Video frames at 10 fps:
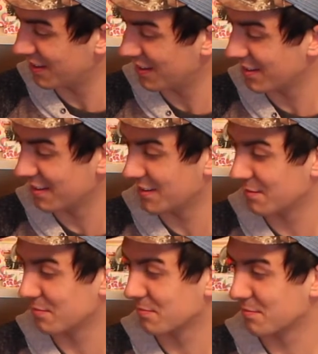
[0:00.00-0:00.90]

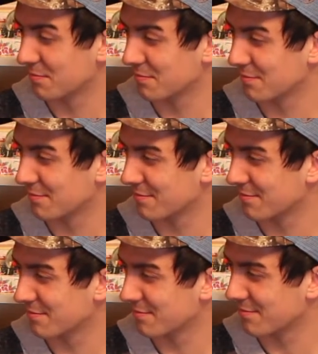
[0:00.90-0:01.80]

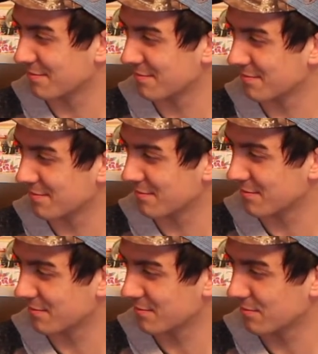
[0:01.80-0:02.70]

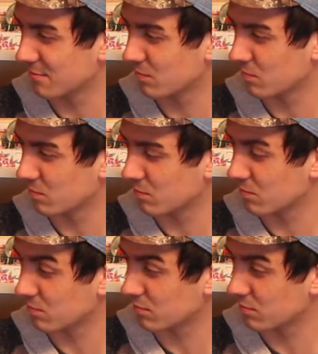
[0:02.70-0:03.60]

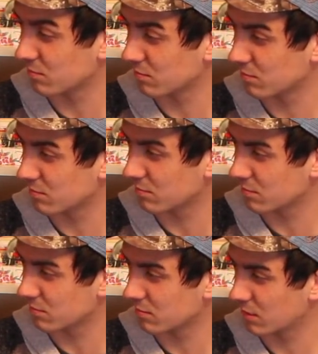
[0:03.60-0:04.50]

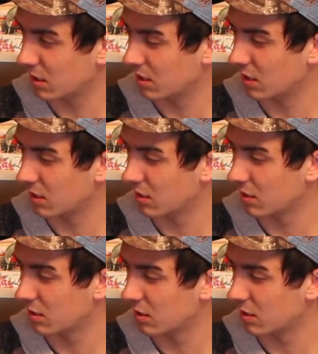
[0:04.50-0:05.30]
The person shown says nothing.